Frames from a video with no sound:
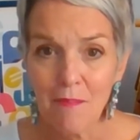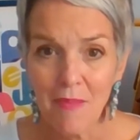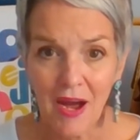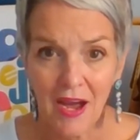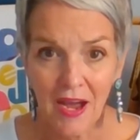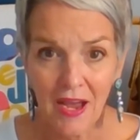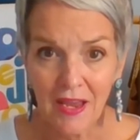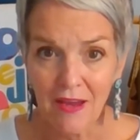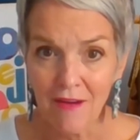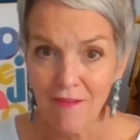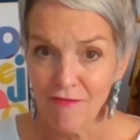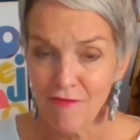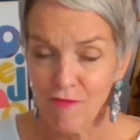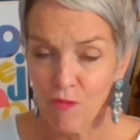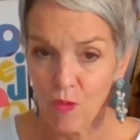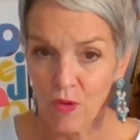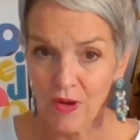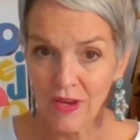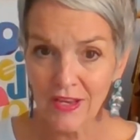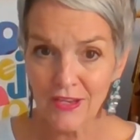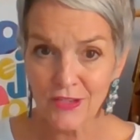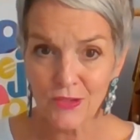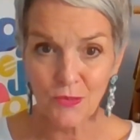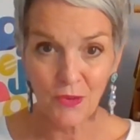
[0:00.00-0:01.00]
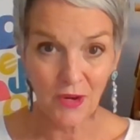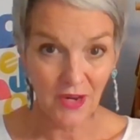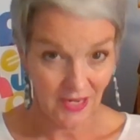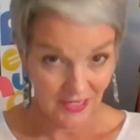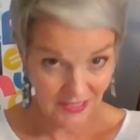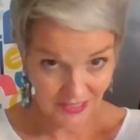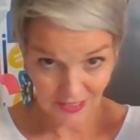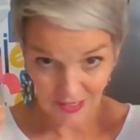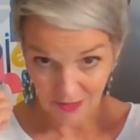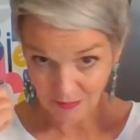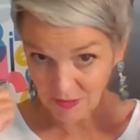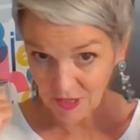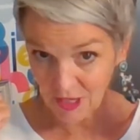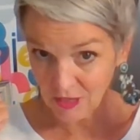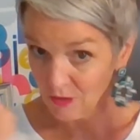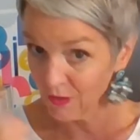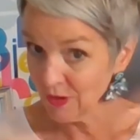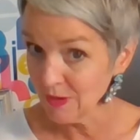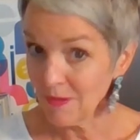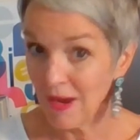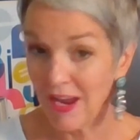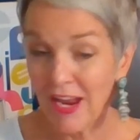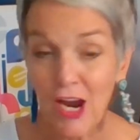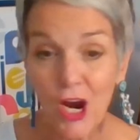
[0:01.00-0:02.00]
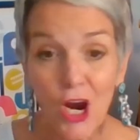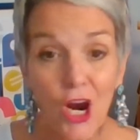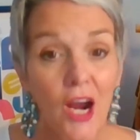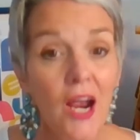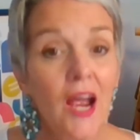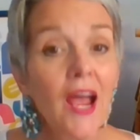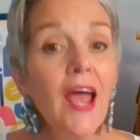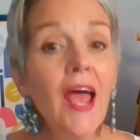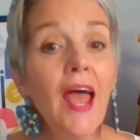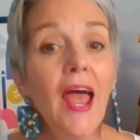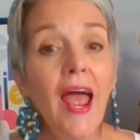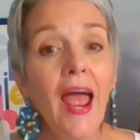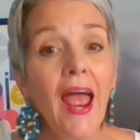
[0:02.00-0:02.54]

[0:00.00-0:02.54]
my forties when I stopped coloring my hair.